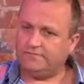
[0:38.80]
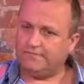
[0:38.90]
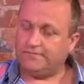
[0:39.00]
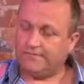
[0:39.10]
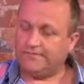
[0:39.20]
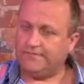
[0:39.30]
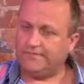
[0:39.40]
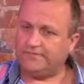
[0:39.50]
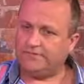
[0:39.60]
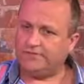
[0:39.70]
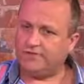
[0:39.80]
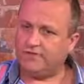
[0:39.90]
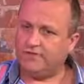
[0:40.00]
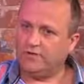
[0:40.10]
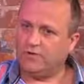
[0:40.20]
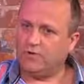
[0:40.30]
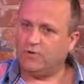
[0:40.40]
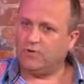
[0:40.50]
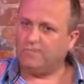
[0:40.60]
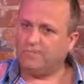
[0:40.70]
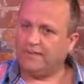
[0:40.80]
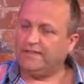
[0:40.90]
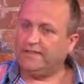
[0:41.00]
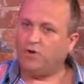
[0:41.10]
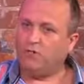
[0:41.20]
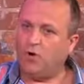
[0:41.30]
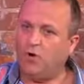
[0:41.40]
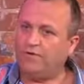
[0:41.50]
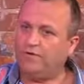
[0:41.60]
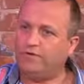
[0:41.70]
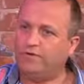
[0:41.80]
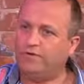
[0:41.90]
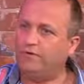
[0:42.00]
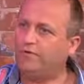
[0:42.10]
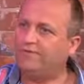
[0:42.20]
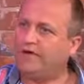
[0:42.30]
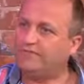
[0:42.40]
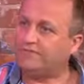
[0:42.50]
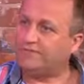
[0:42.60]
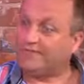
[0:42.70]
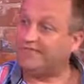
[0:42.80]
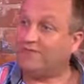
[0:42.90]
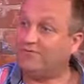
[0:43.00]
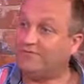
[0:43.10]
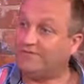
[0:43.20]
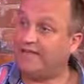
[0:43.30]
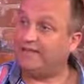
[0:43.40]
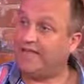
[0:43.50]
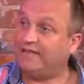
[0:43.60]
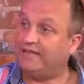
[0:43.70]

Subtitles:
in the city centre were building up over 4, 5, 6 hours that day.